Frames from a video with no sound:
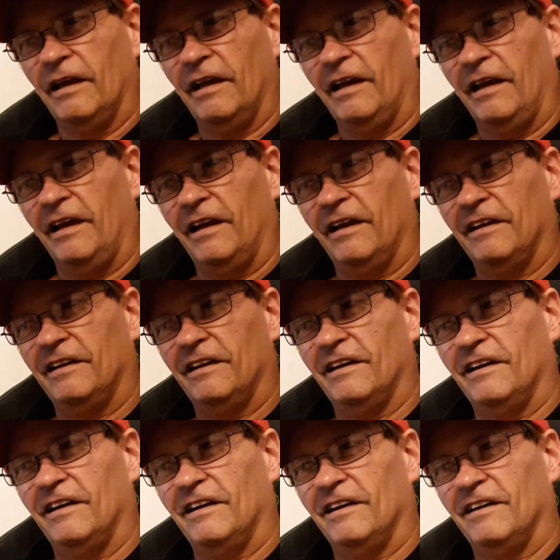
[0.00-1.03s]
And
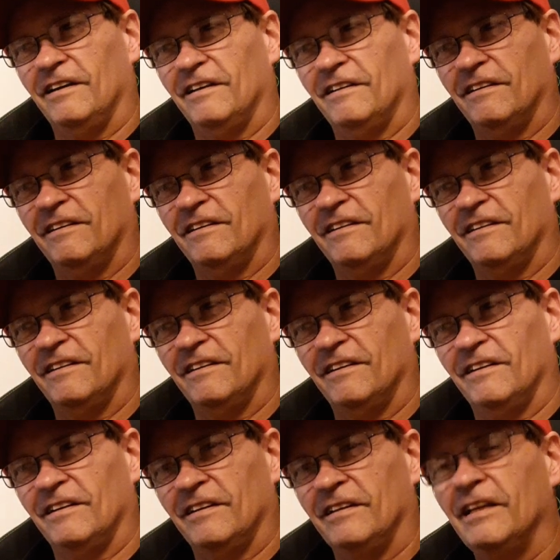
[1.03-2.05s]

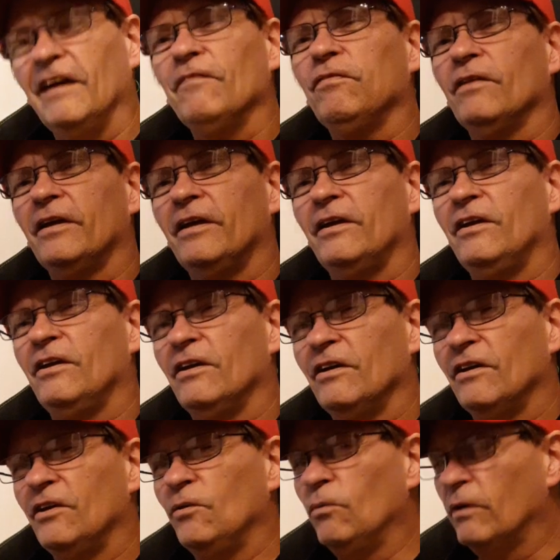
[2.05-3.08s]
definitely
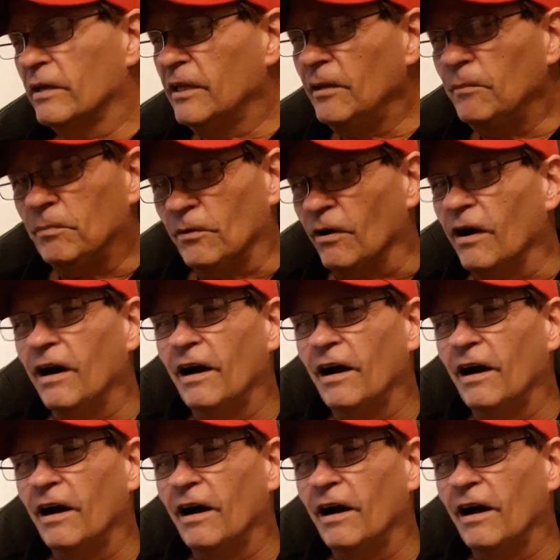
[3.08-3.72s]
you want to keep your